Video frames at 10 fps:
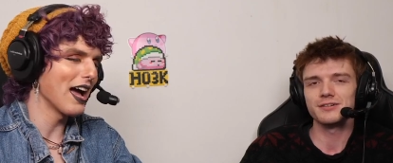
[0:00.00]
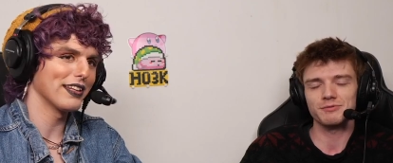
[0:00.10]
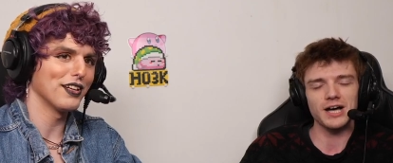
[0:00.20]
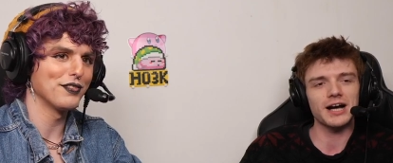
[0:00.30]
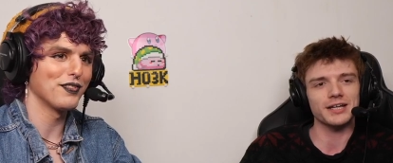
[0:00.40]

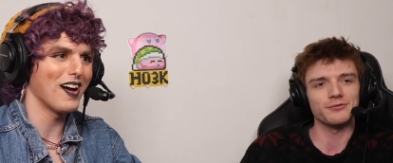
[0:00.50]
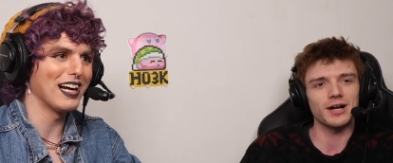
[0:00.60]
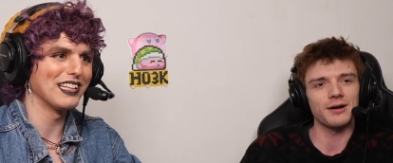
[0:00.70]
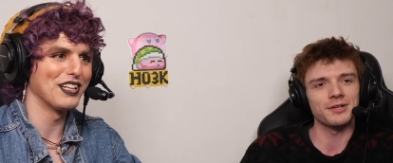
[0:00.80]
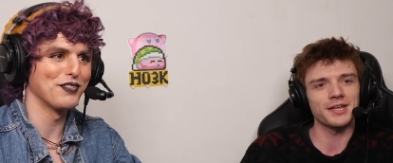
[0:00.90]
Speaker 1: I doc love, and
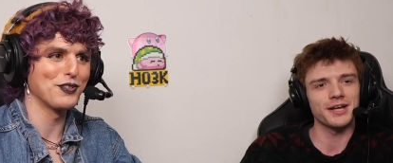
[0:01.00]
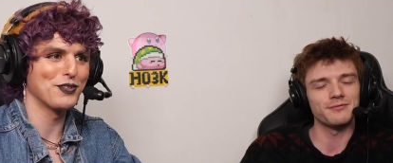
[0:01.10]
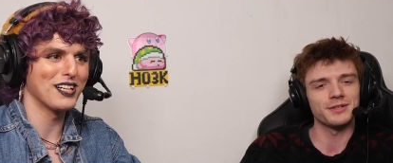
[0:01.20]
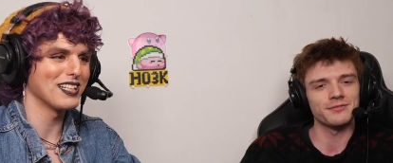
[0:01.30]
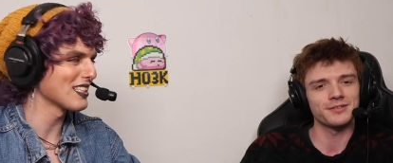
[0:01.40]
Robin I love that your
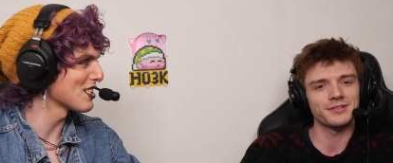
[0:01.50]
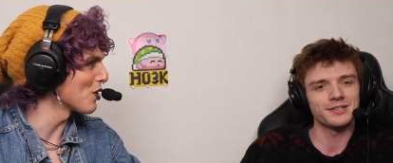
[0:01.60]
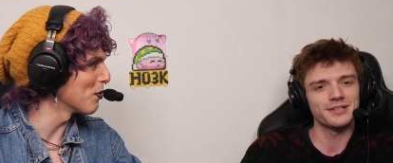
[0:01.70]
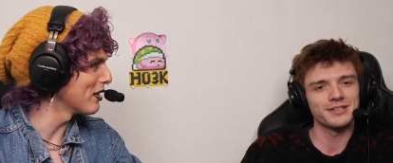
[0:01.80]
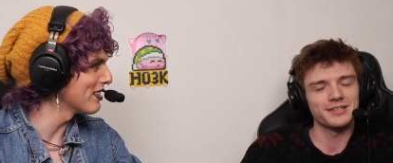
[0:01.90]
I've doc
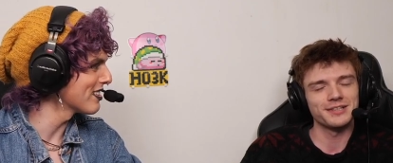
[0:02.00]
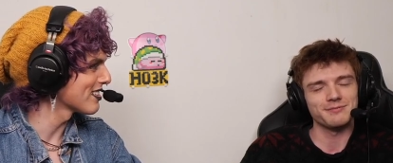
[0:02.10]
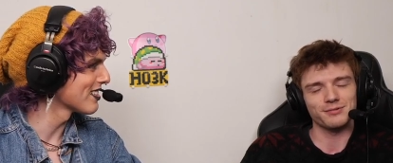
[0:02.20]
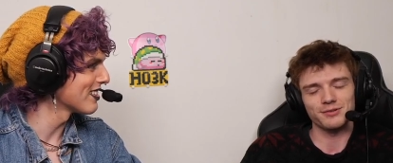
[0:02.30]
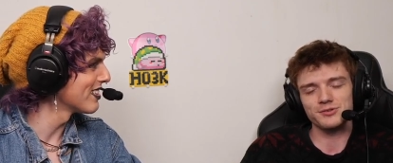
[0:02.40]
so
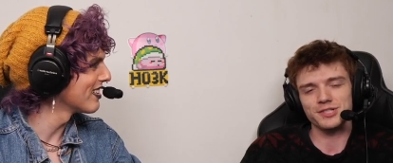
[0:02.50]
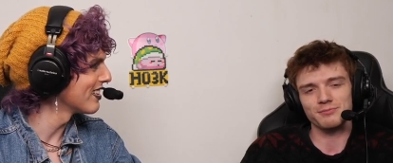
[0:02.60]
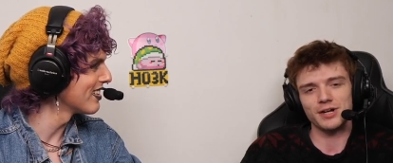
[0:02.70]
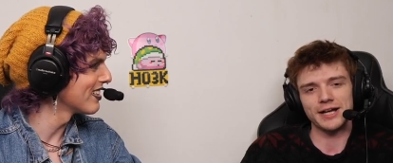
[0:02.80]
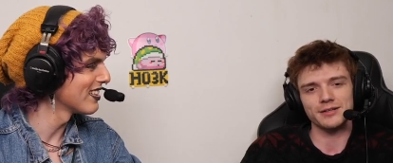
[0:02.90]
much. Using
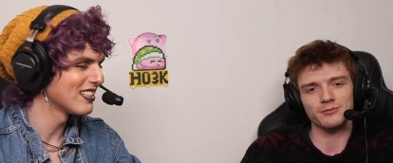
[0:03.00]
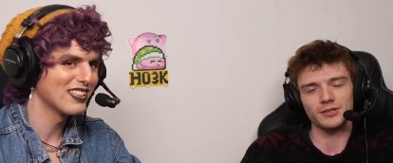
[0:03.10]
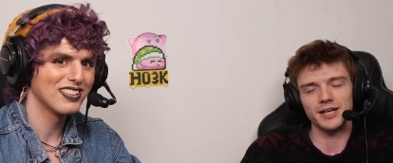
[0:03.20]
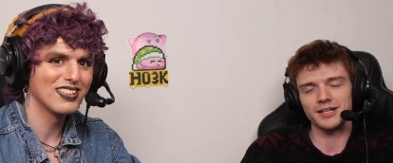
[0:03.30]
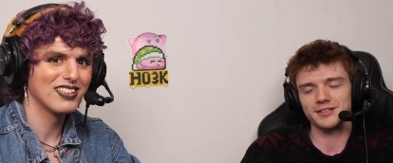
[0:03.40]
in bracket
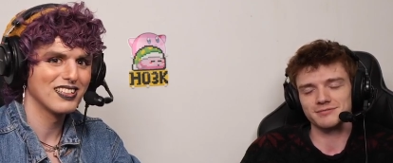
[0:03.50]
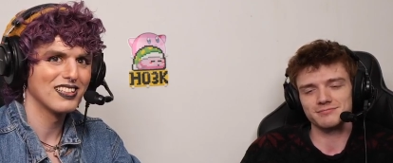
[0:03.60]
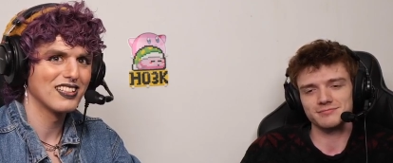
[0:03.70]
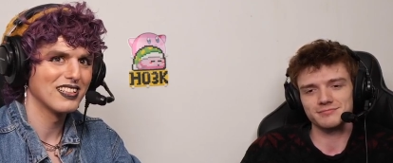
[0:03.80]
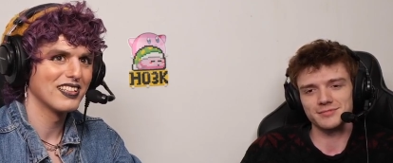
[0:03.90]
for like,
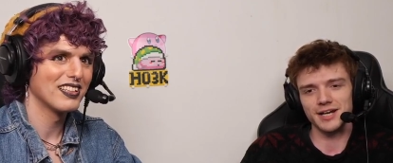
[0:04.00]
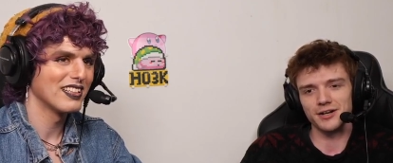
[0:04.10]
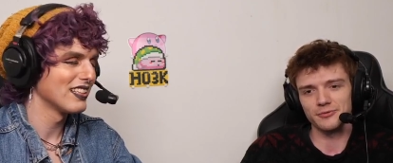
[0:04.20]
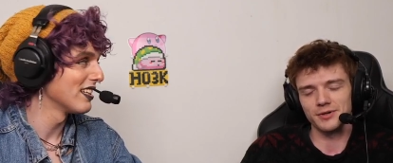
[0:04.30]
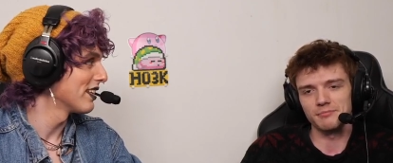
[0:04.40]
I
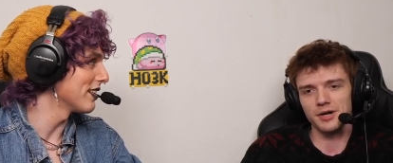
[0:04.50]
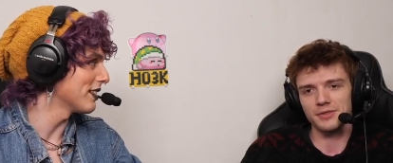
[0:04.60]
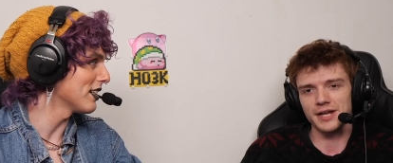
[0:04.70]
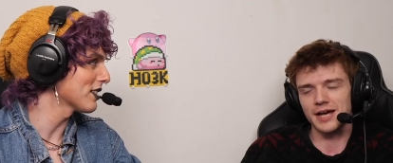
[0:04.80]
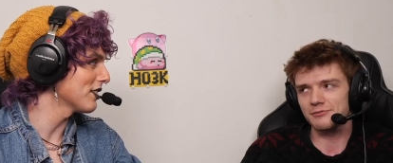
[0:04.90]
don't know. the
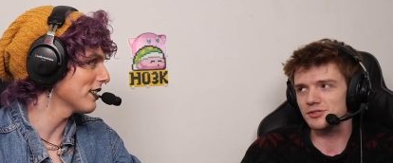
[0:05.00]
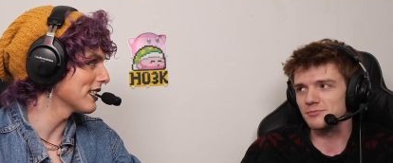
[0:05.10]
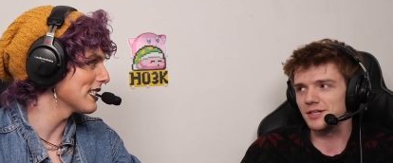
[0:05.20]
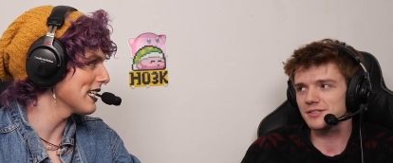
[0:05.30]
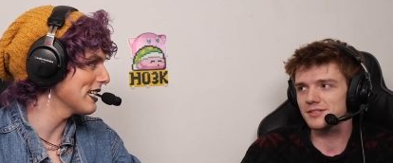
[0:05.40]
doctor half,
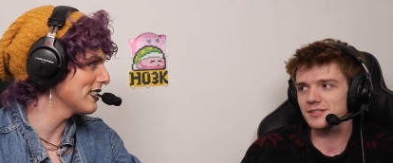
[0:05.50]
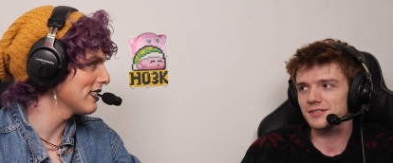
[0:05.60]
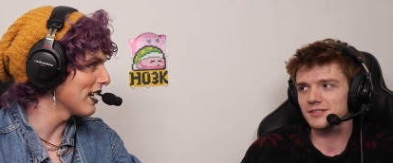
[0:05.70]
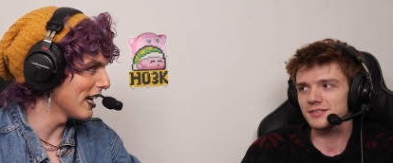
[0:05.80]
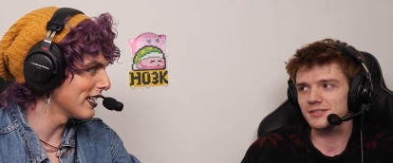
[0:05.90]
is months.
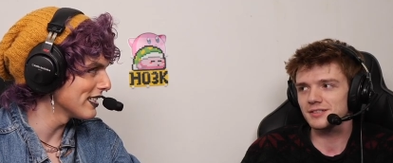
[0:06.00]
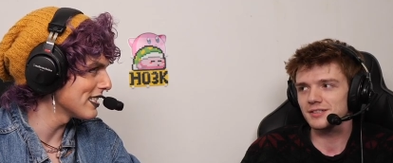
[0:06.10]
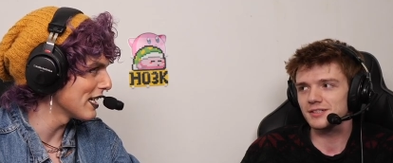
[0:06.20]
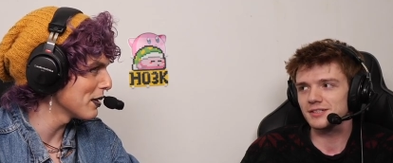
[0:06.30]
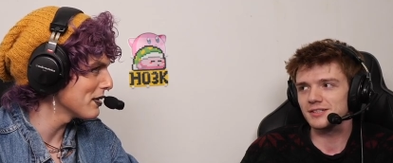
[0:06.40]
in,
Speaker 2: and
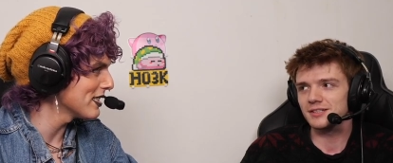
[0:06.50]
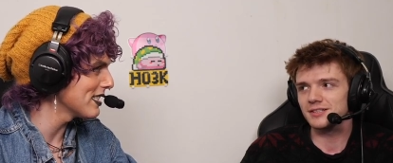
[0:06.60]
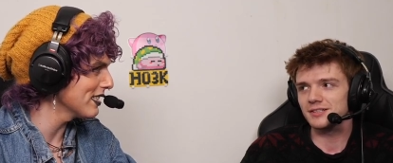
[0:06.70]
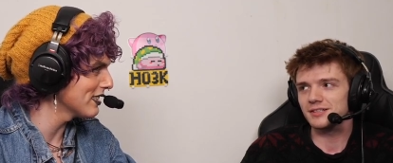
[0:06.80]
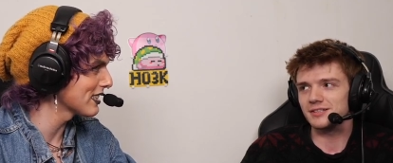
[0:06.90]
his name
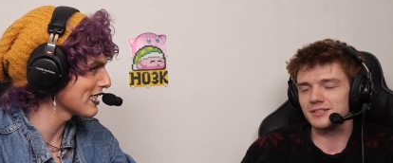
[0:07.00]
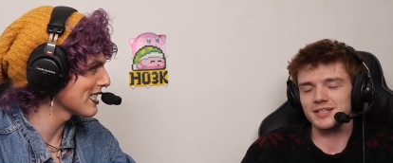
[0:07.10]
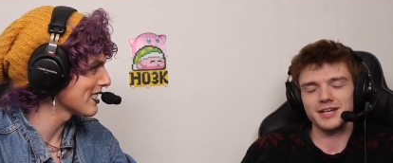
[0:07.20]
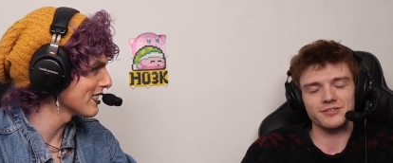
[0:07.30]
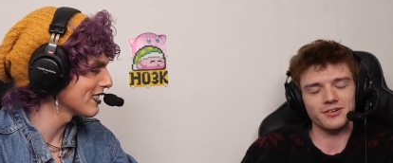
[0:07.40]
is Steelix.
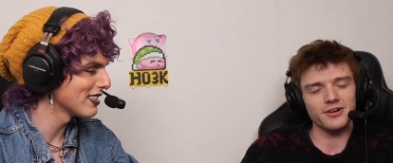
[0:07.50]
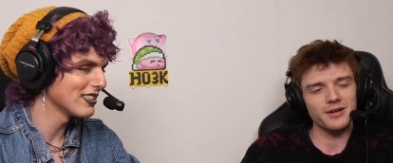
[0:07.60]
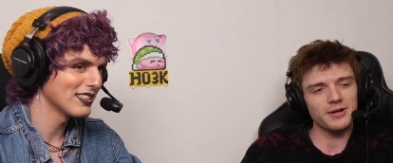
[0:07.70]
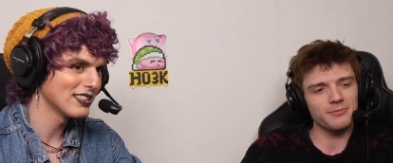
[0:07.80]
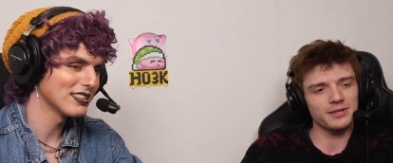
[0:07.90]
Yeah,
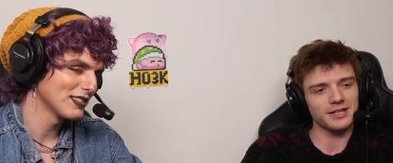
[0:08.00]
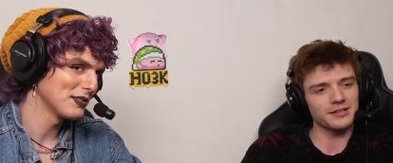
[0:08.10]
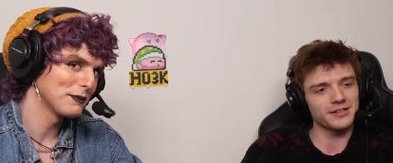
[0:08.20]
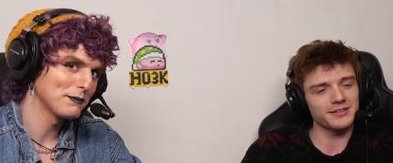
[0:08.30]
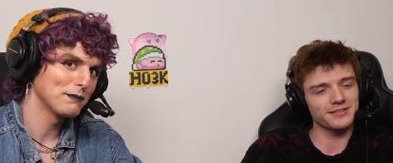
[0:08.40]
Speaker 1: sorry about
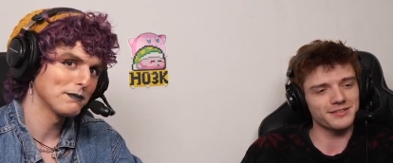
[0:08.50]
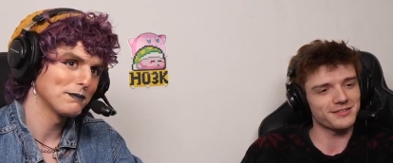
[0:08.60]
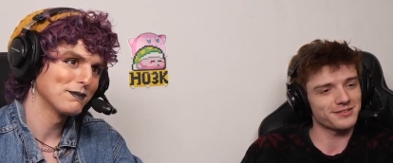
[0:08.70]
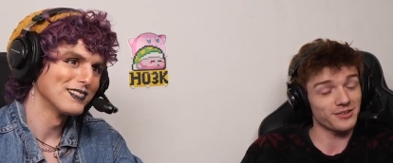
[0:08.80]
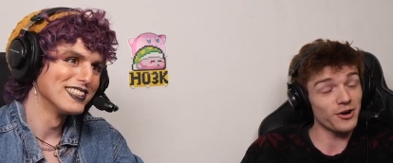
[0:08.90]
Bacilles.
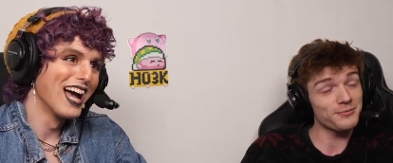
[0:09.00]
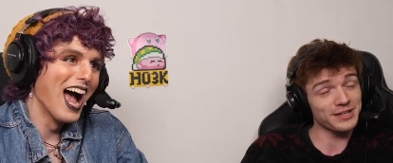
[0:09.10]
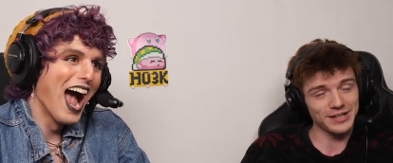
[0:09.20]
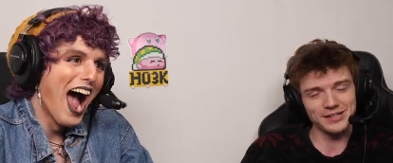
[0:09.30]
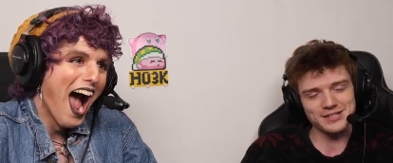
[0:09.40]
Sorry
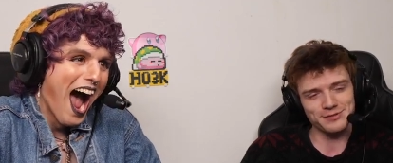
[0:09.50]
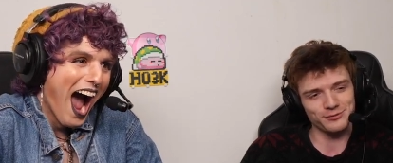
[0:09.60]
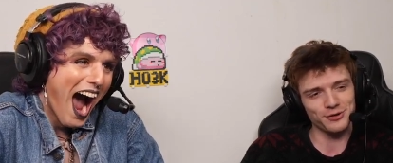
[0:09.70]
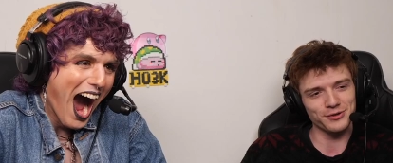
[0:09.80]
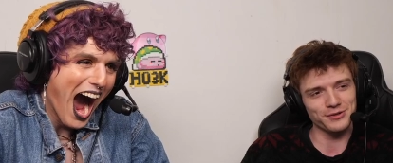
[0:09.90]
Bacilles
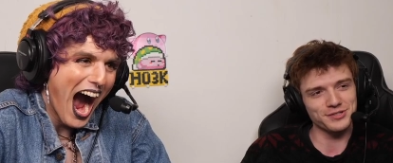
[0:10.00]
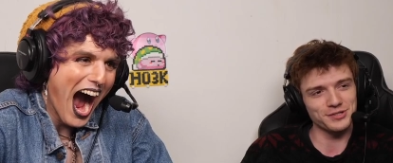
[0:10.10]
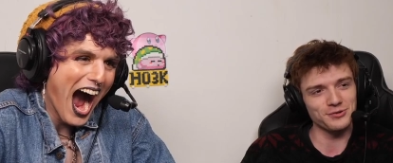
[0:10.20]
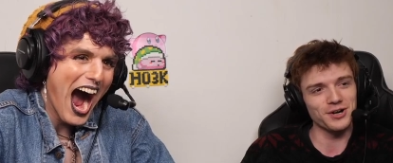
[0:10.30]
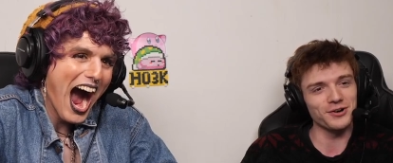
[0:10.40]
for the
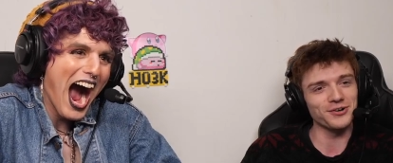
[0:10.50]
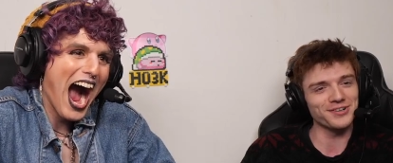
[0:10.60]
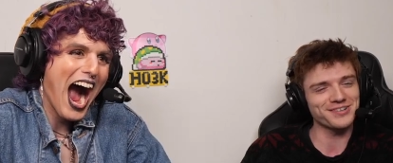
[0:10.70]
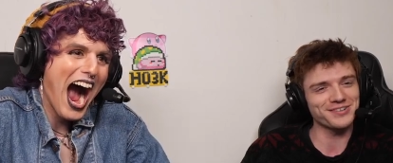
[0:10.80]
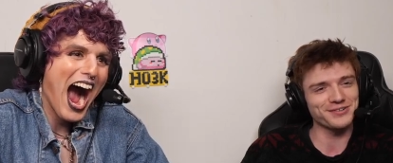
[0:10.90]

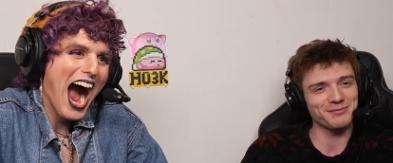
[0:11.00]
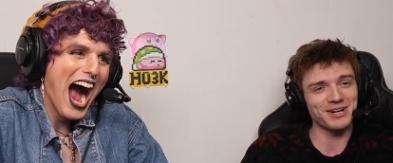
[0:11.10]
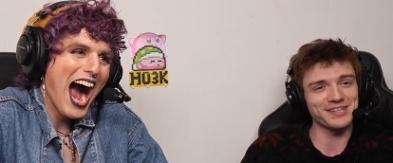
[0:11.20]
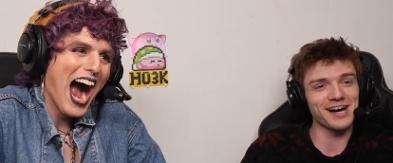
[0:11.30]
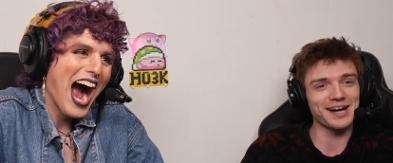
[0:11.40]
2-0 with
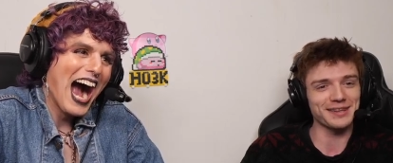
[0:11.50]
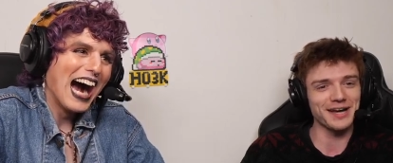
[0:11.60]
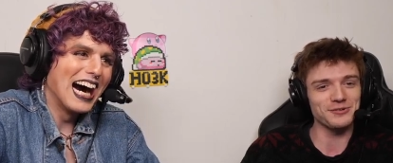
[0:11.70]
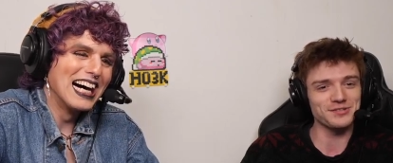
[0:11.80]
my doc. That